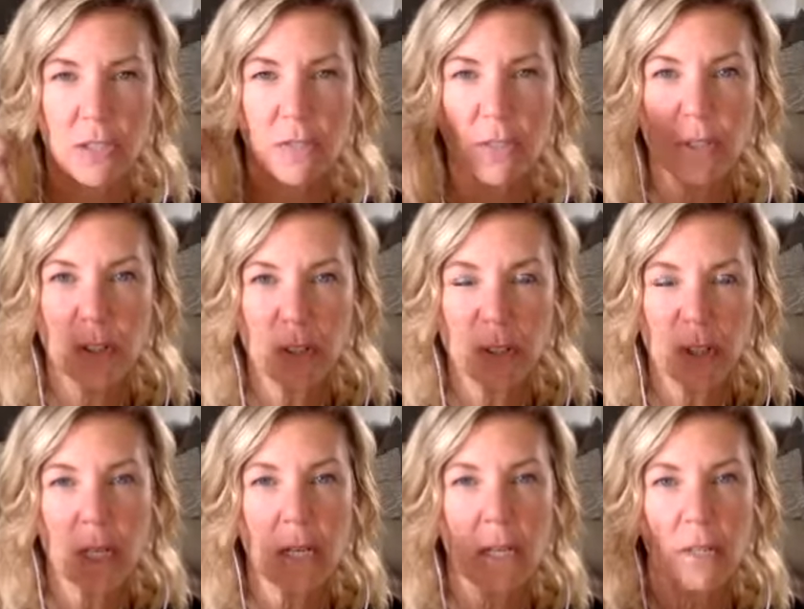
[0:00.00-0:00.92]
in your
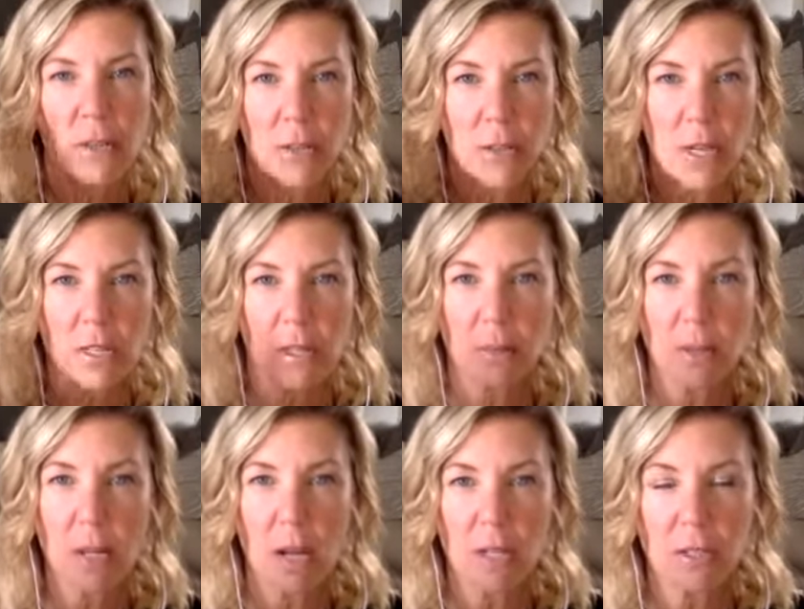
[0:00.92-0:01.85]
state, your thoughts come
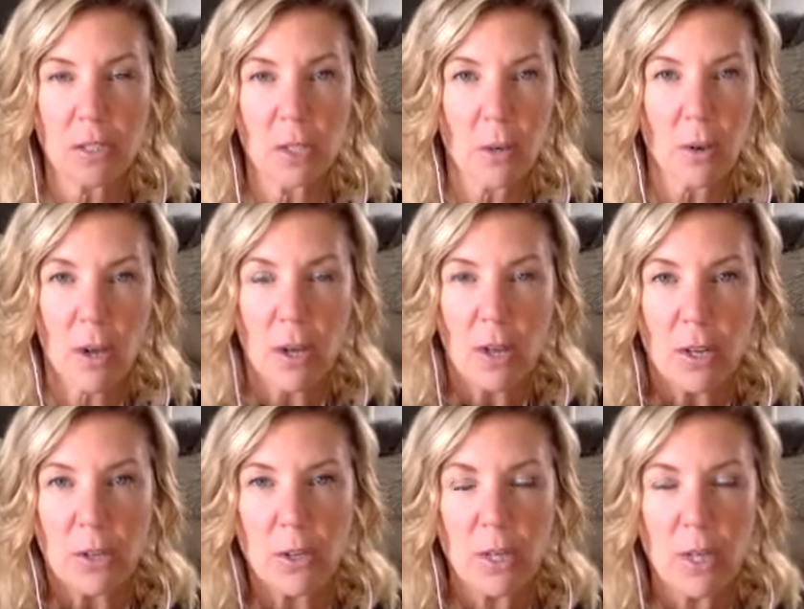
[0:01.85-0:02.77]
along. So
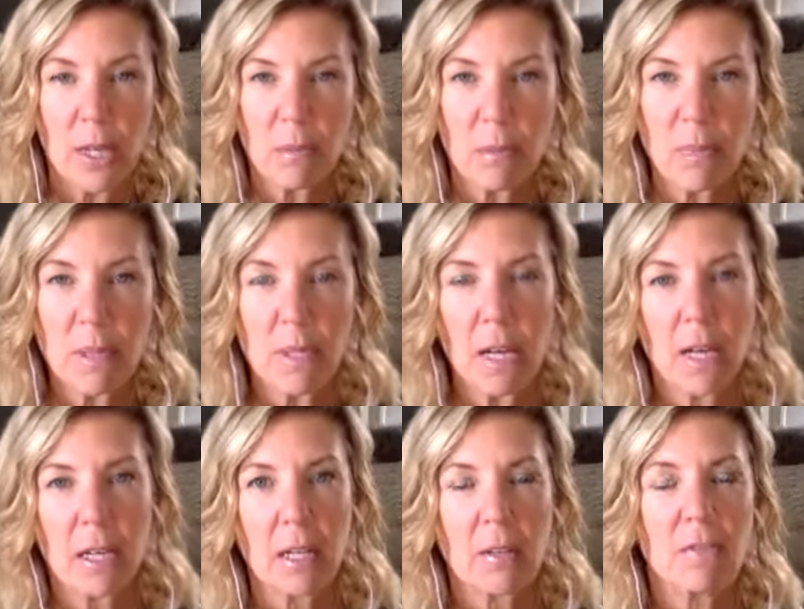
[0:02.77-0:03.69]
you can't be
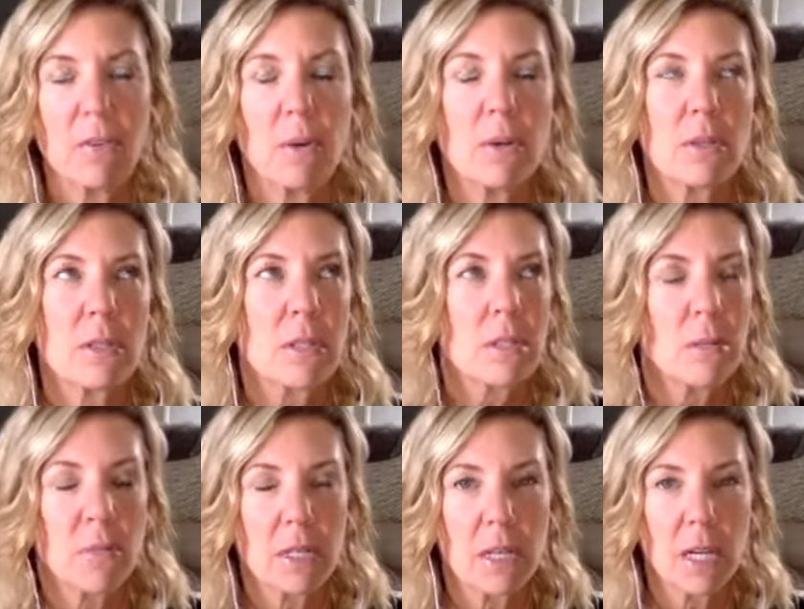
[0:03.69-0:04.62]
like focused on
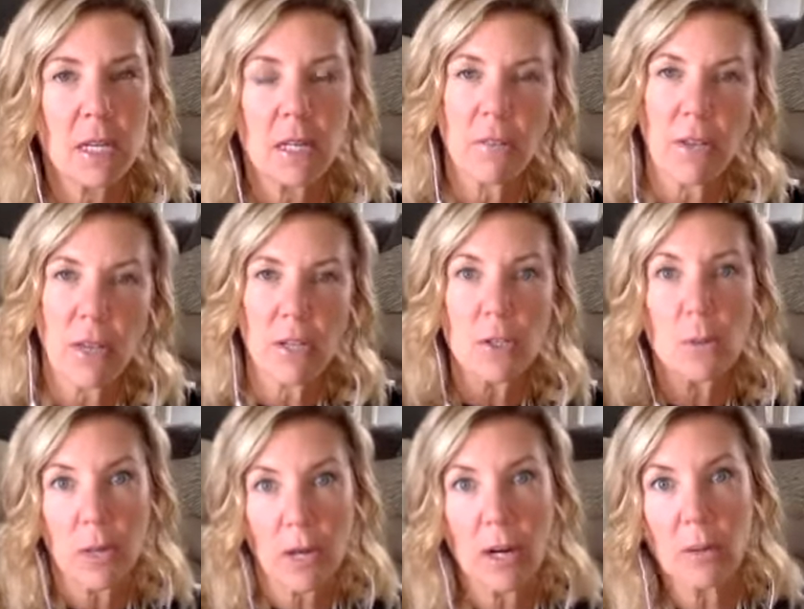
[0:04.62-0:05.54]
something negative and do a
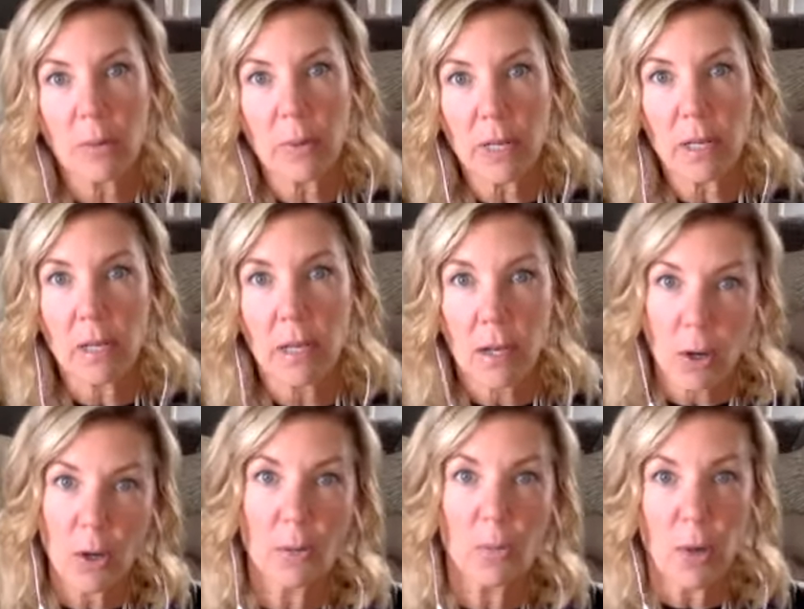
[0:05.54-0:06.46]
cartwheel
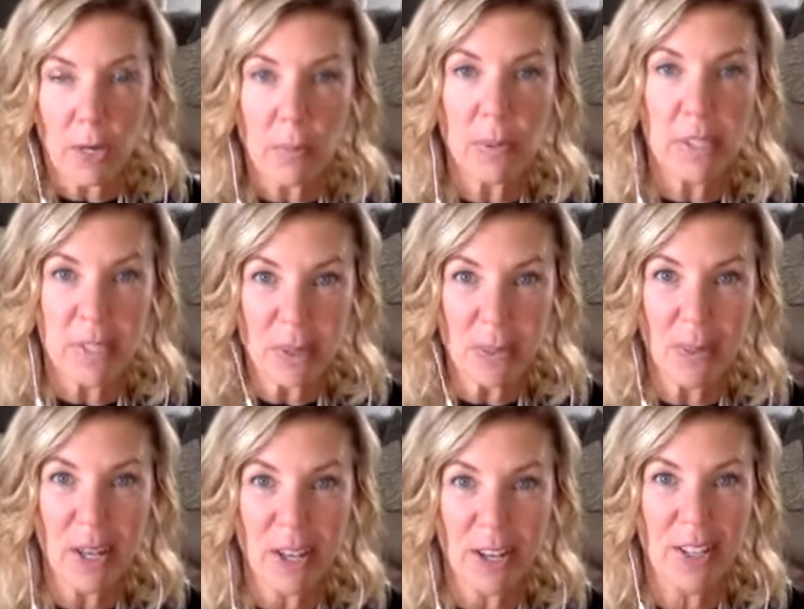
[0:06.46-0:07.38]
or run up a steep
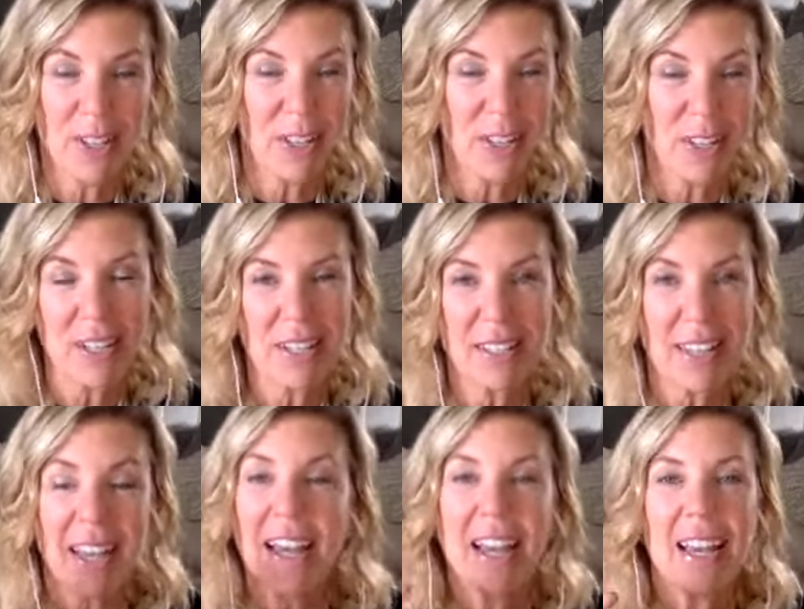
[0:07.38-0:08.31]
hill, because
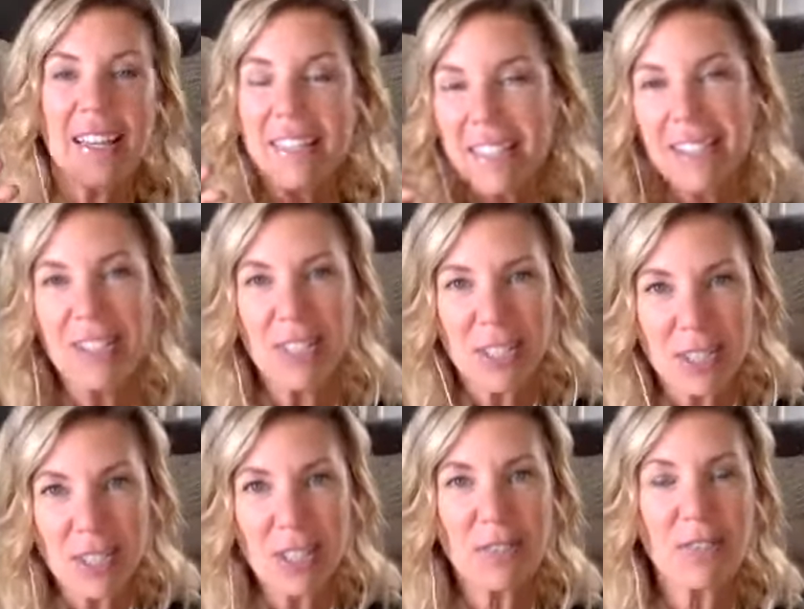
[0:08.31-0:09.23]
it's going to
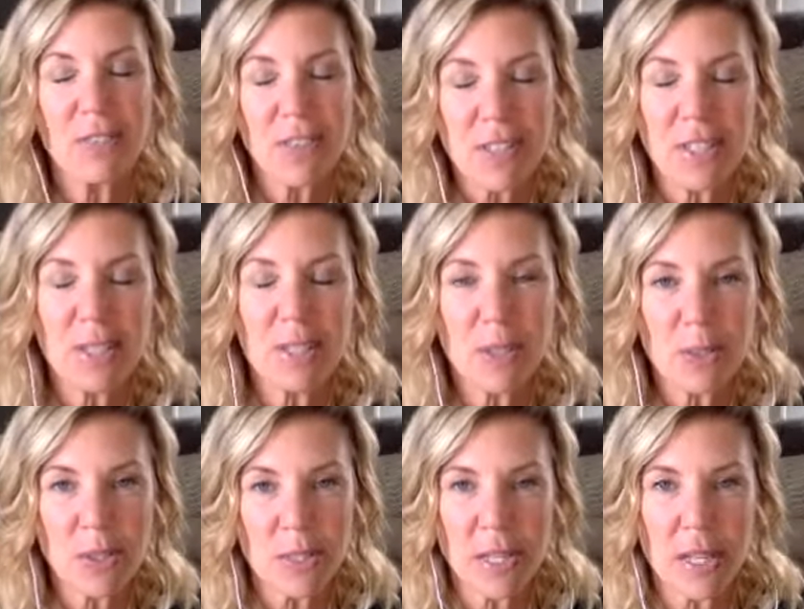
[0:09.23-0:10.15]
shift physically your
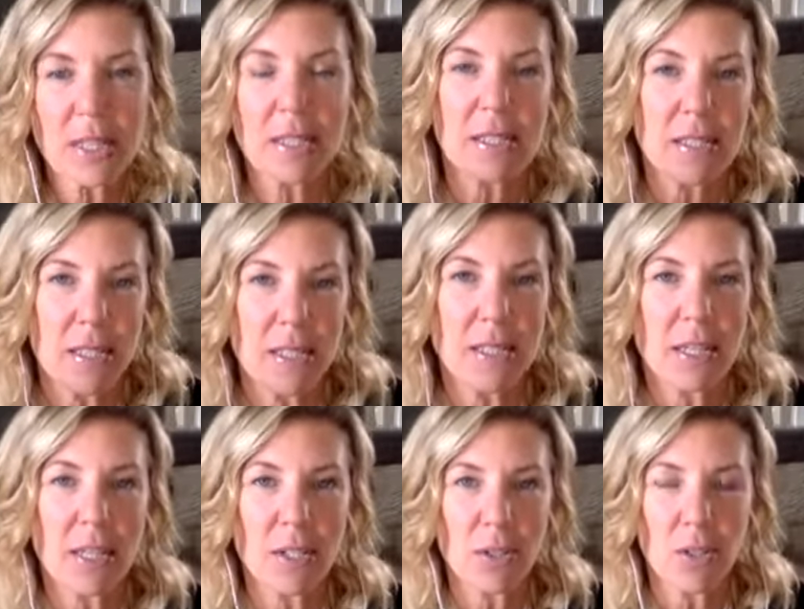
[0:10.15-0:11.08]
state. That's going to
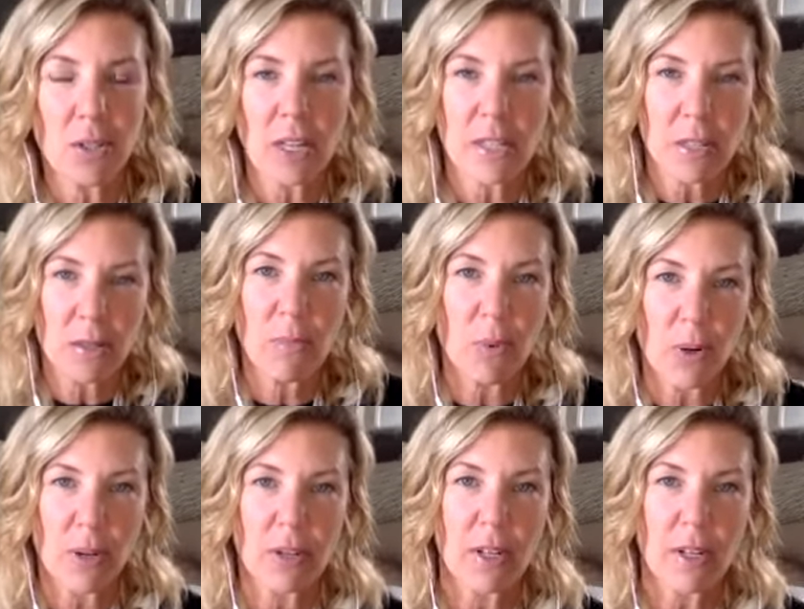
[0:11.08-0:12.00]
get your thoughts on
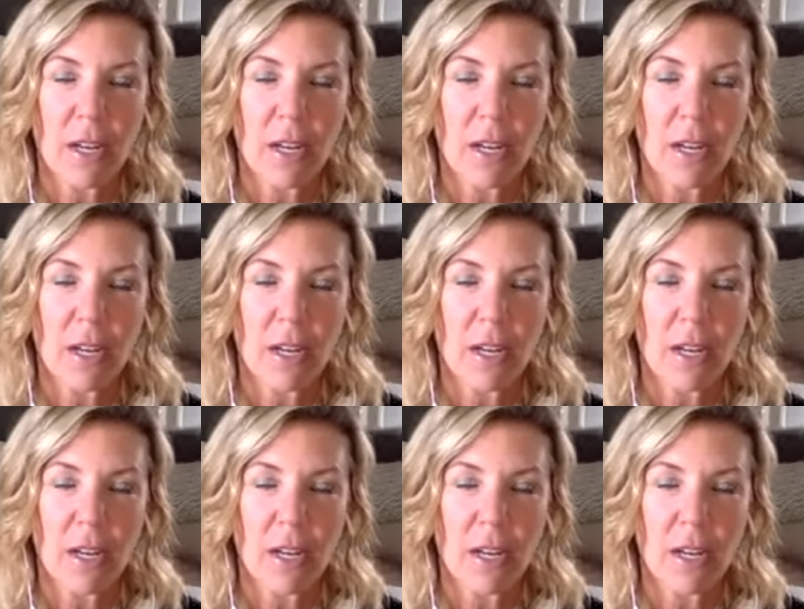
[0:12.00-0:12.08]
board.